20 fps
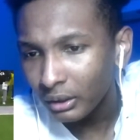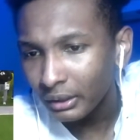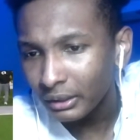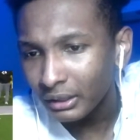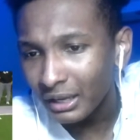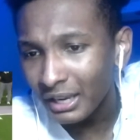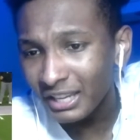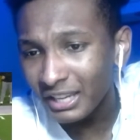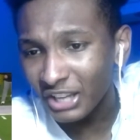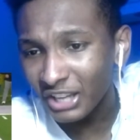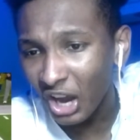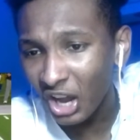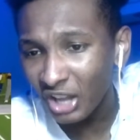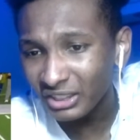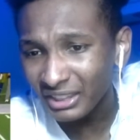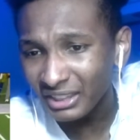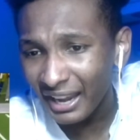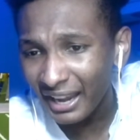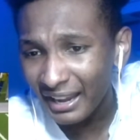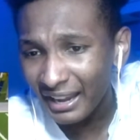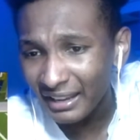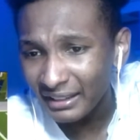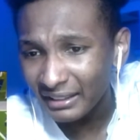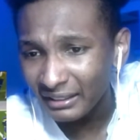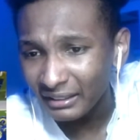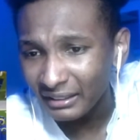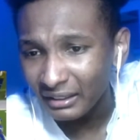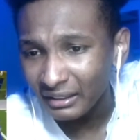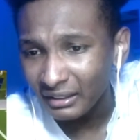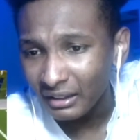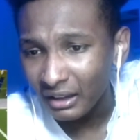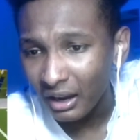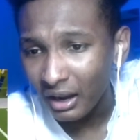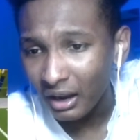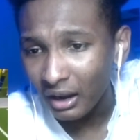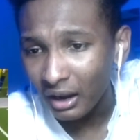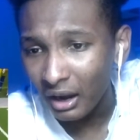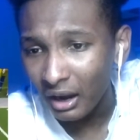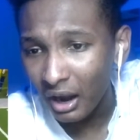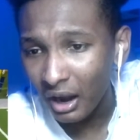he lost. Caught that? Look
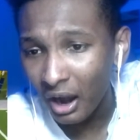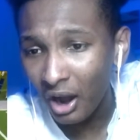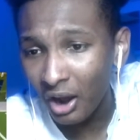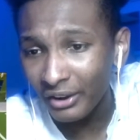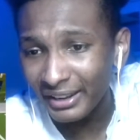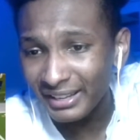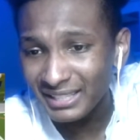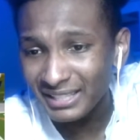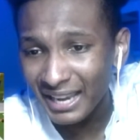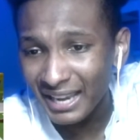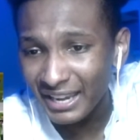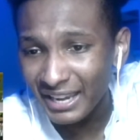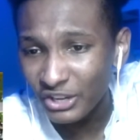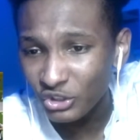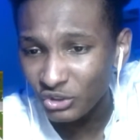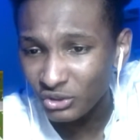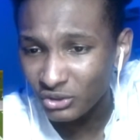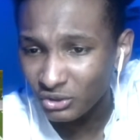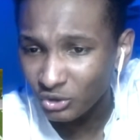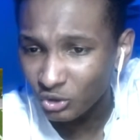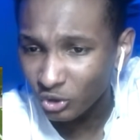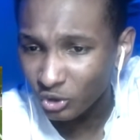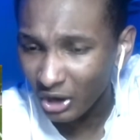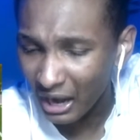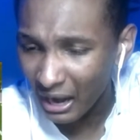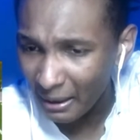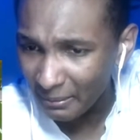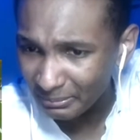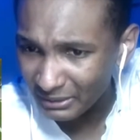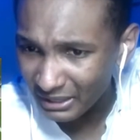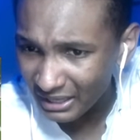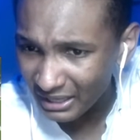like oh, they say he dropped it?